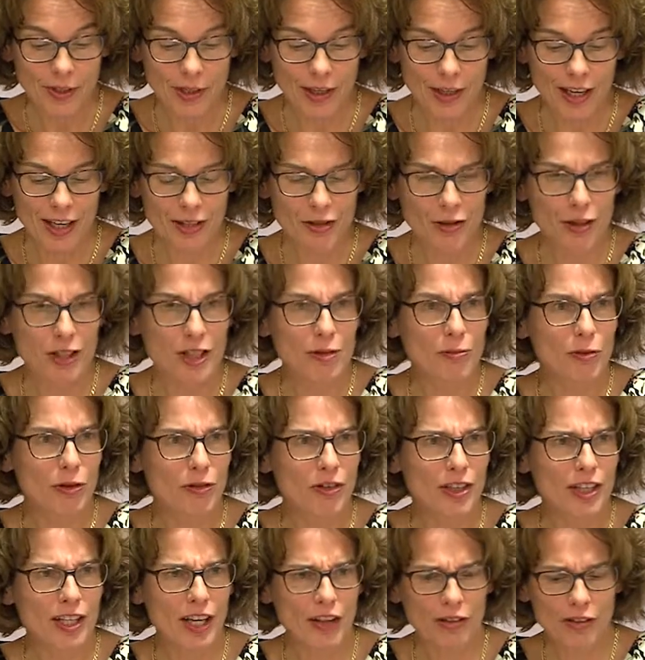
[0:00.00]
I saw this
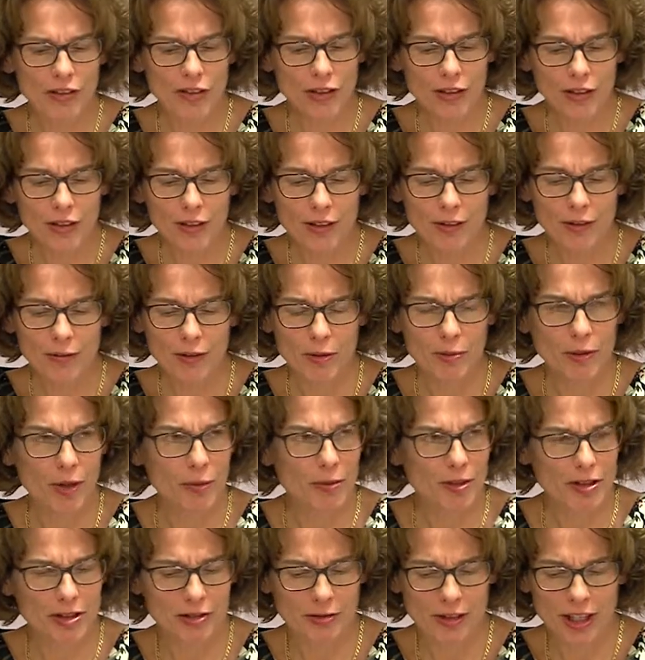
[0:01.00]
movie Yentl with
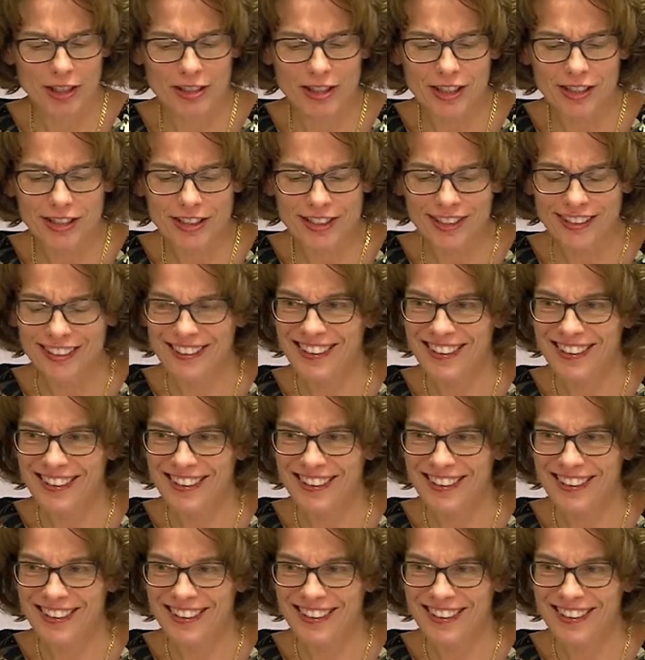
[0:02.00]
Barbara Streisand.